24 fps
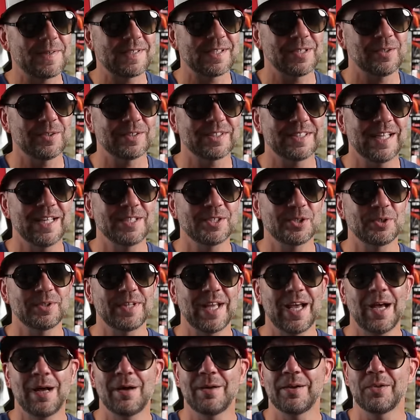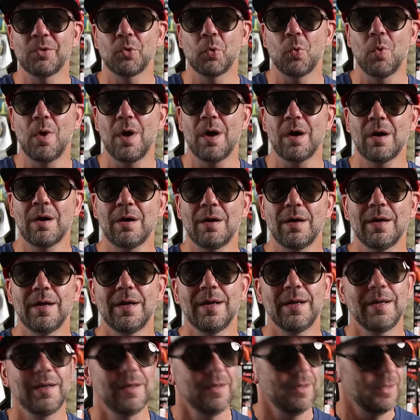this little sensor down in the water,
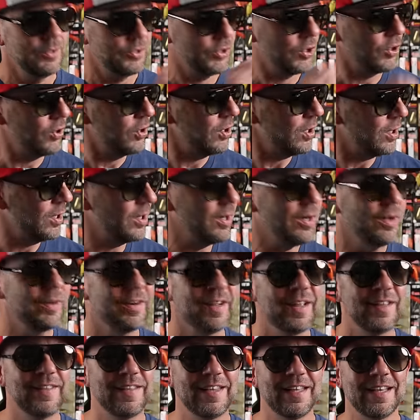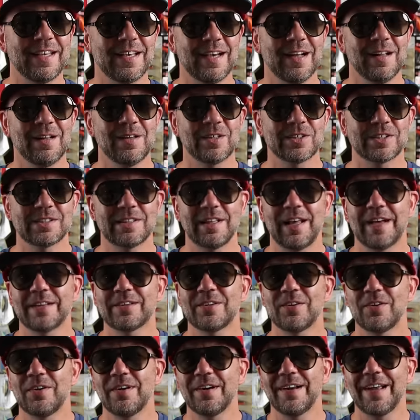turn on the color
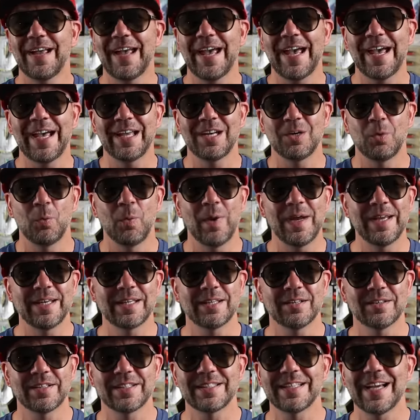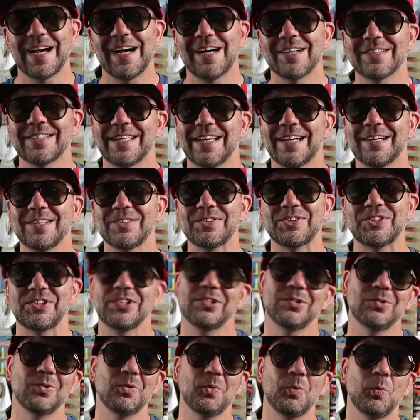selector, and wait till the dial tells
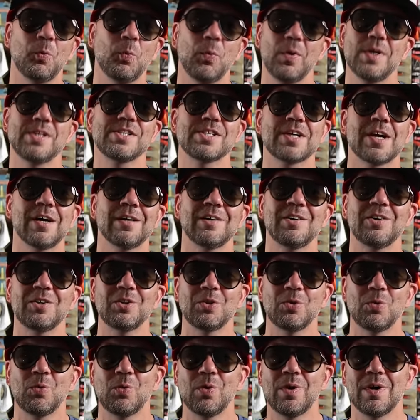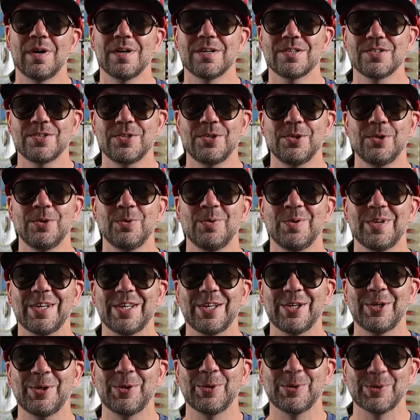you which color lure to
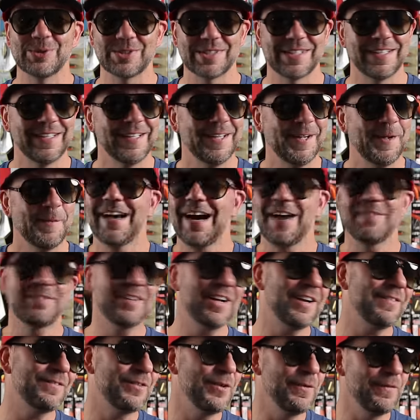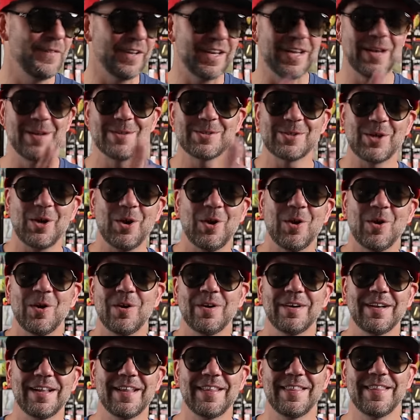use. I've done a few videos
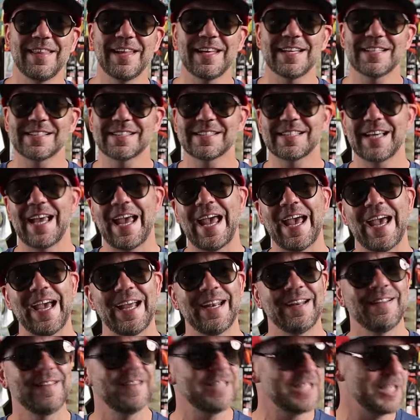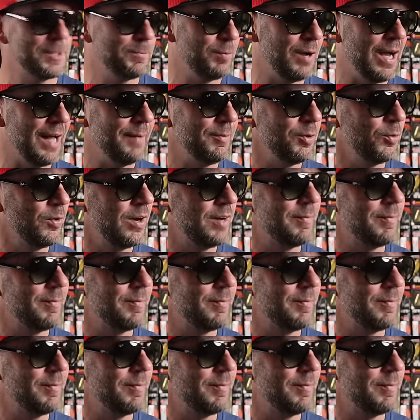on this, and this is probably